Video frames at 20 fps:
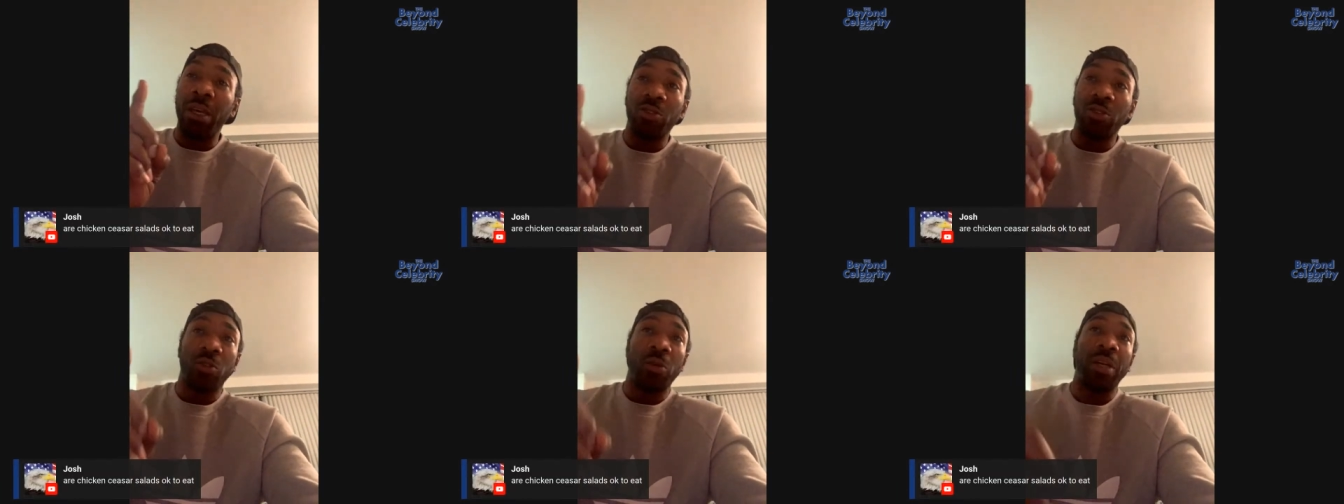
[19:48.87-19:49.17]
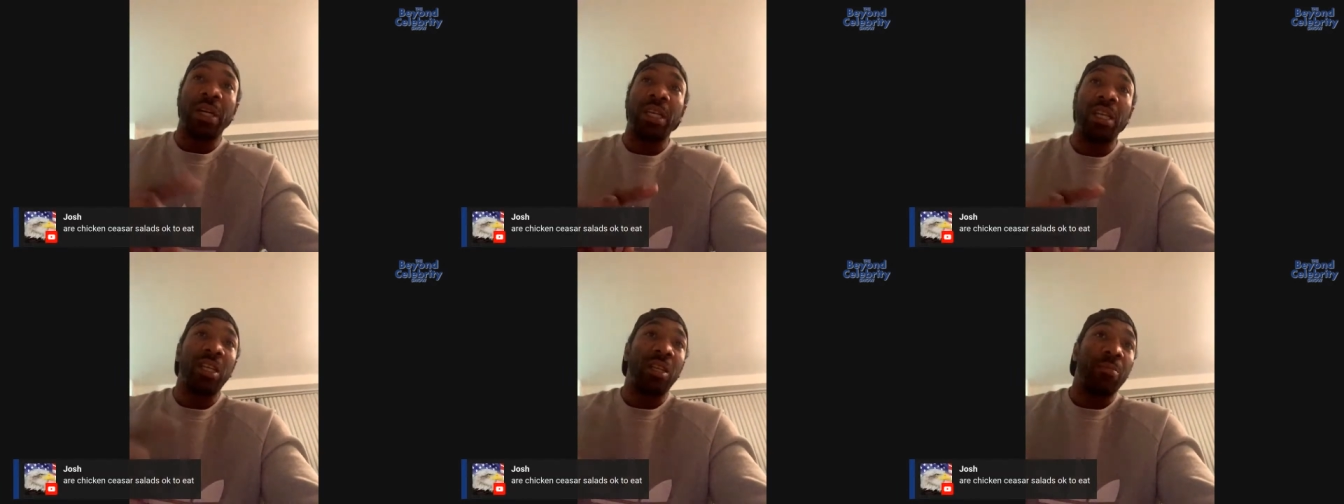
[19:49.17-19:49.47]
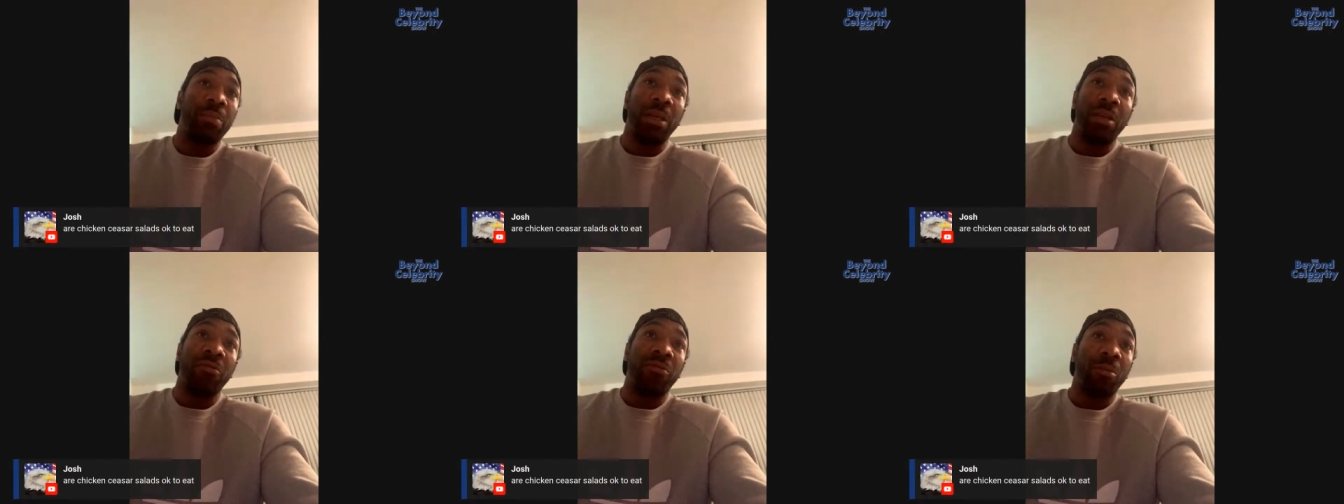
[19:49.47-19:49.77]
So it could either
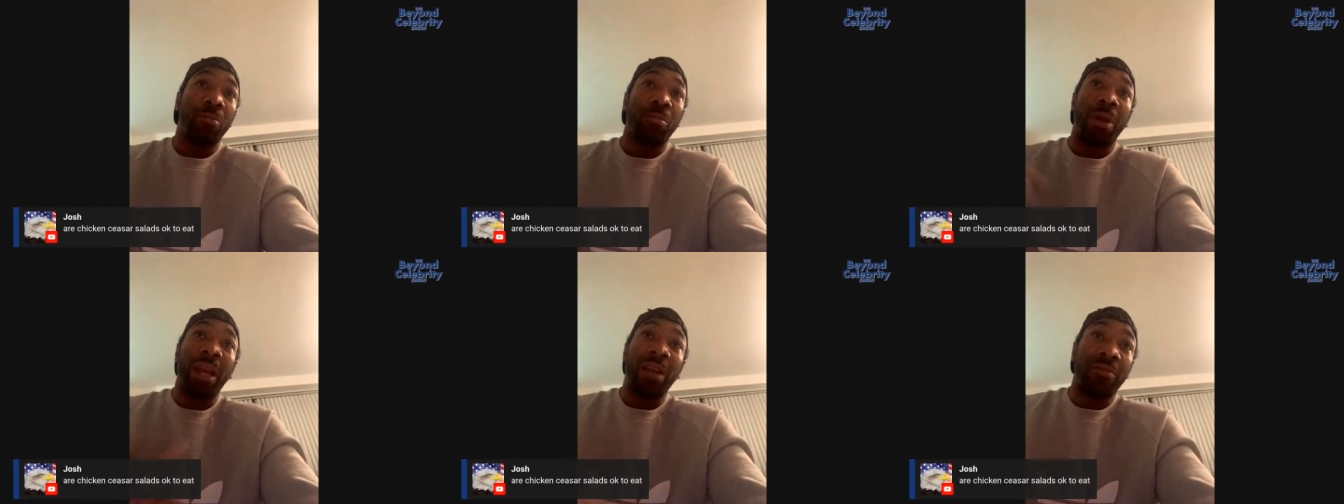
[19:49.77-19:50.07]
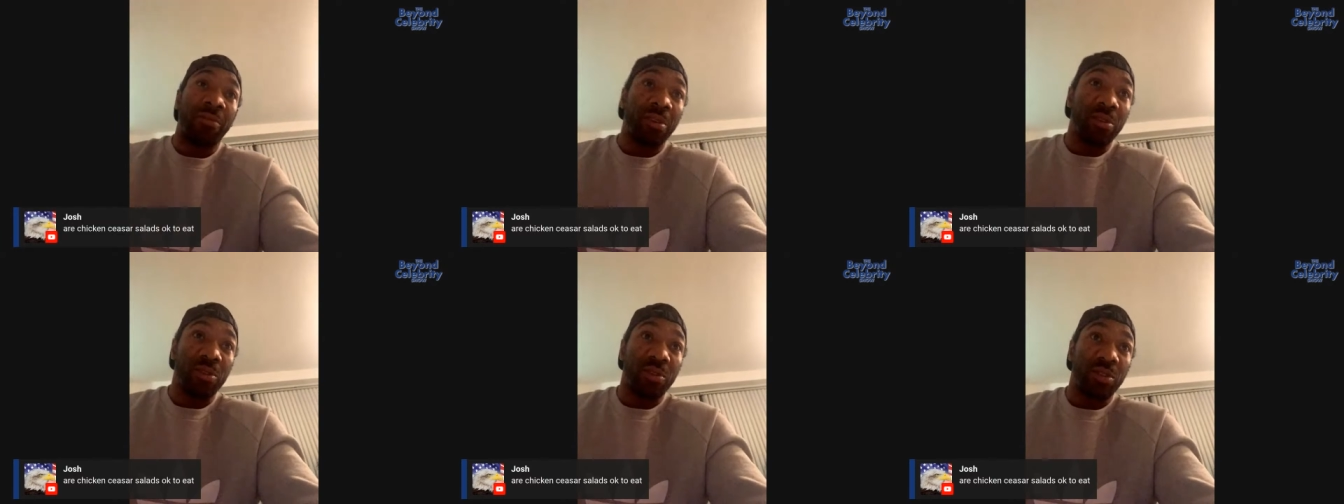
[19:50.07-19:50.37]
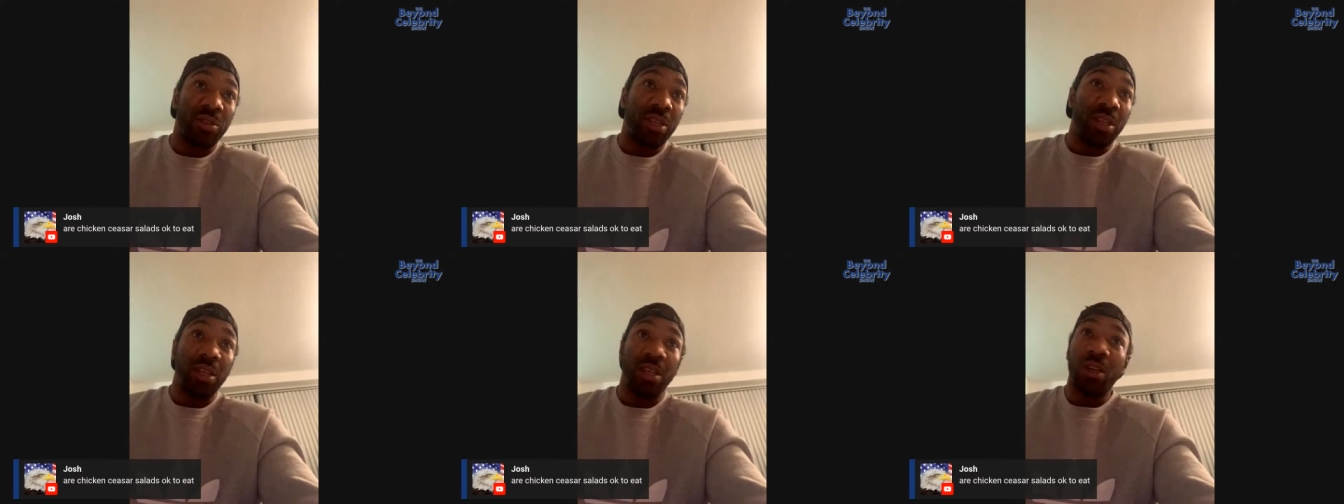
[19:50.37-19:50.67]
be for breakfast,
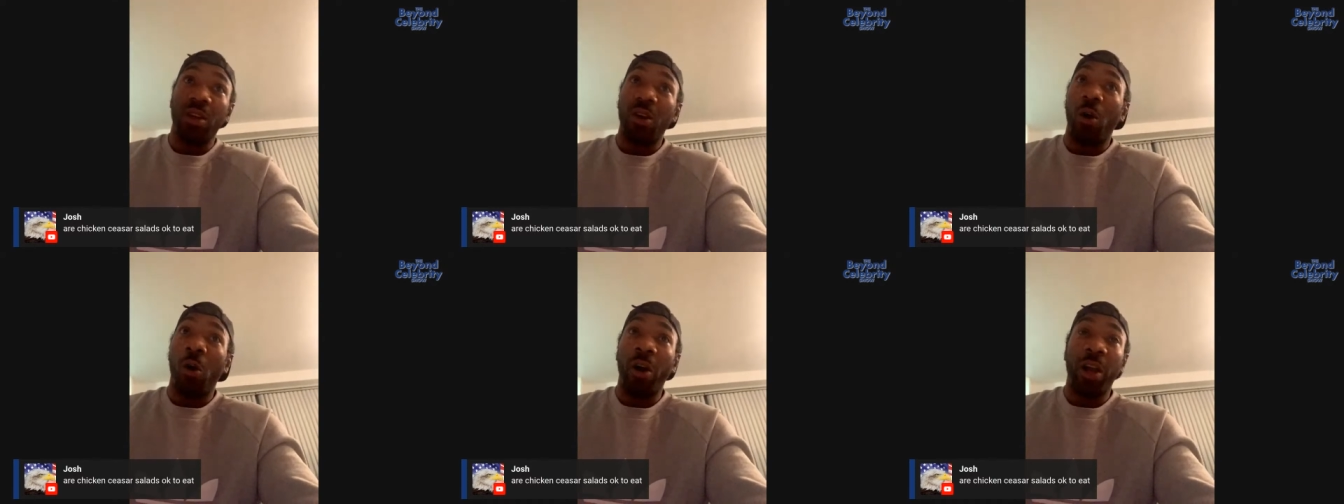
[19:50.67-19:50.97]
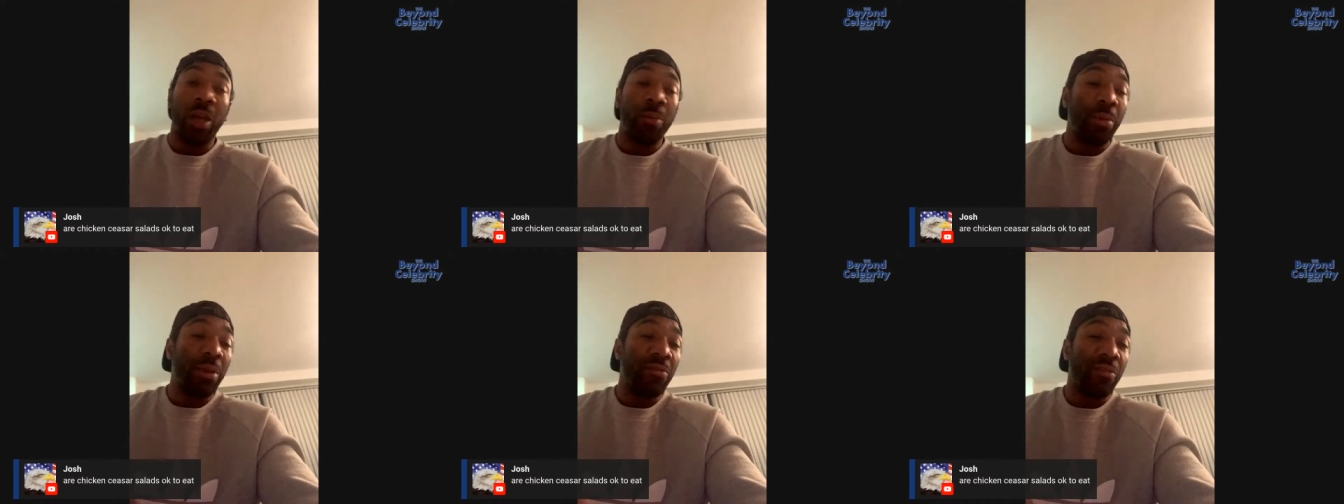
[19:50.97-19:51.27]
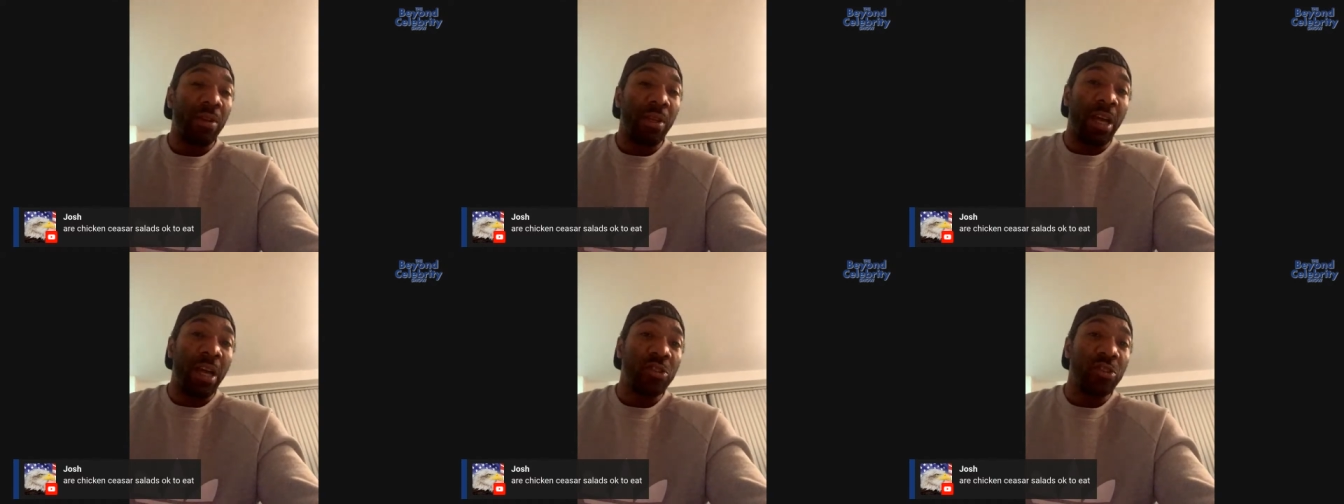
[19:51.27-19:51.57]
or it could be for
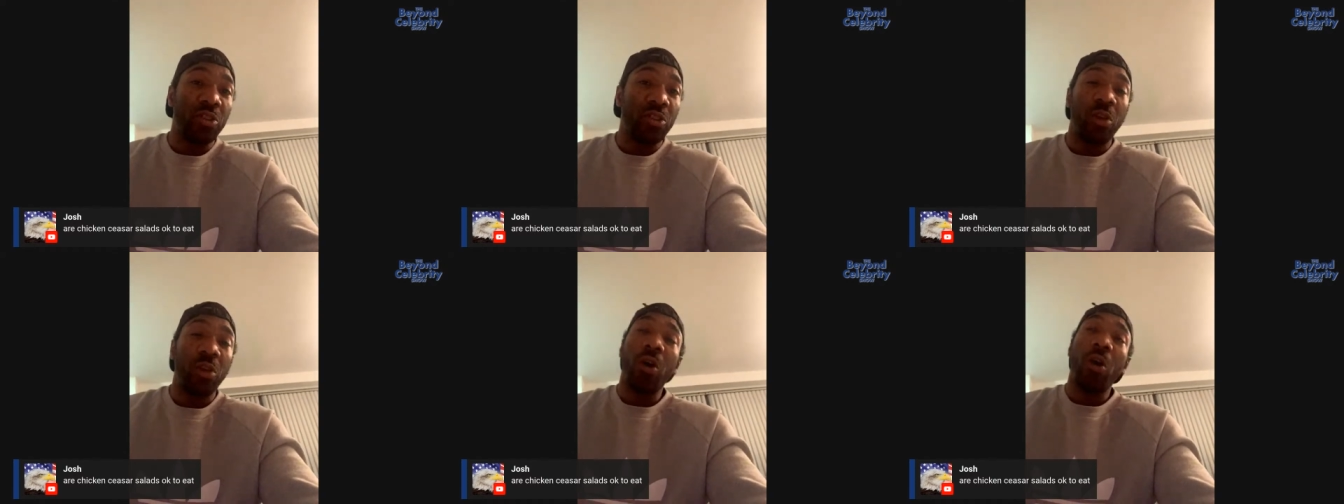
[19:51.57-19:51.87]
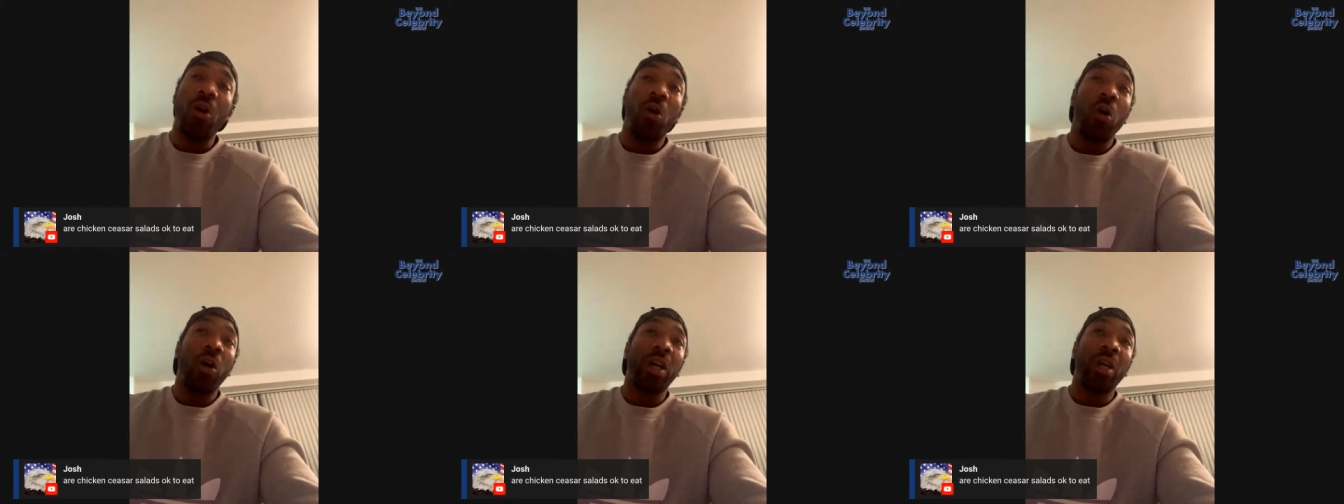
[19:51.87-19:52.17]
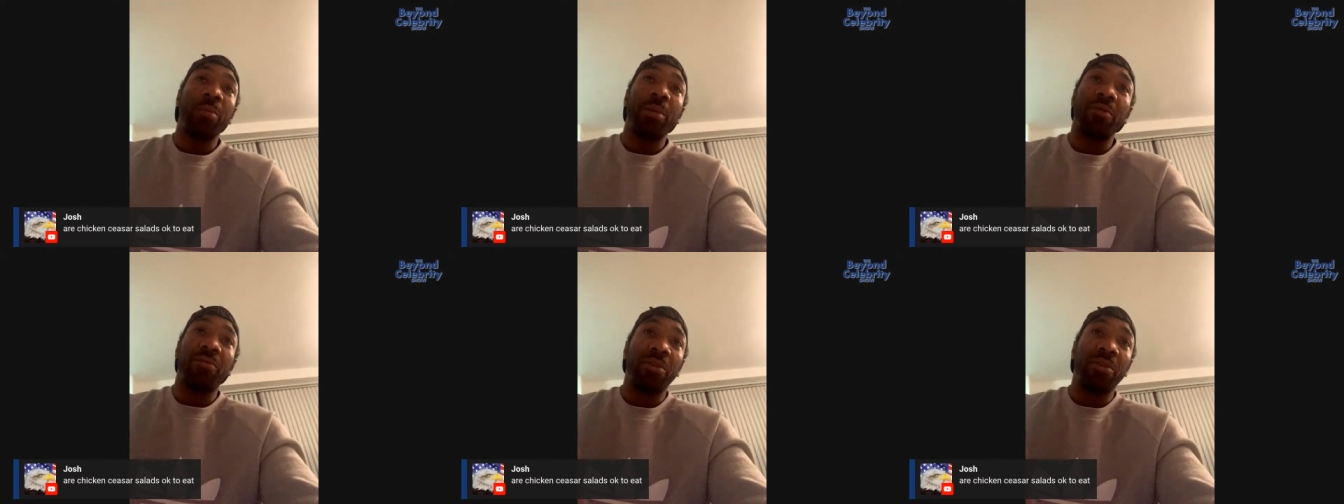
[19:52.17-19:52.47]
lunch, or it could
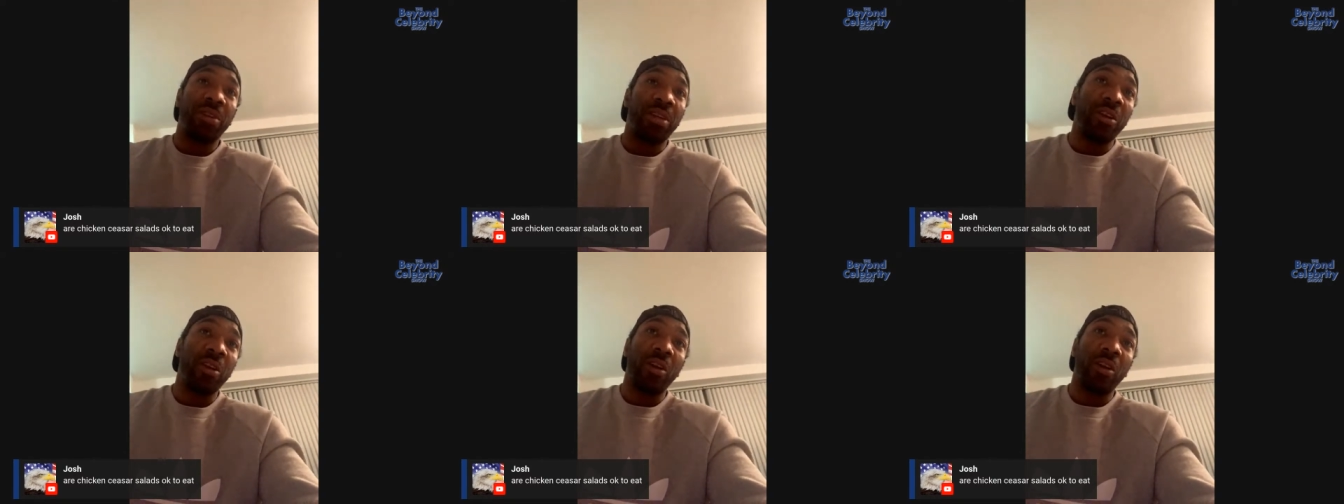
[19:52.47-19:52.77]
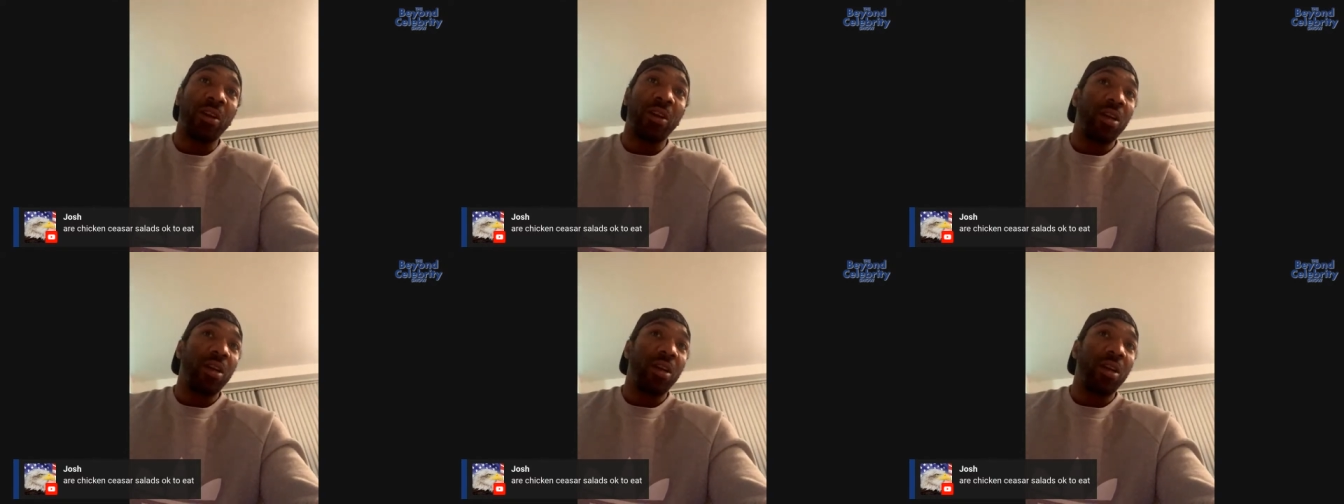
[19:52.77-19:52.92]
be for dinner.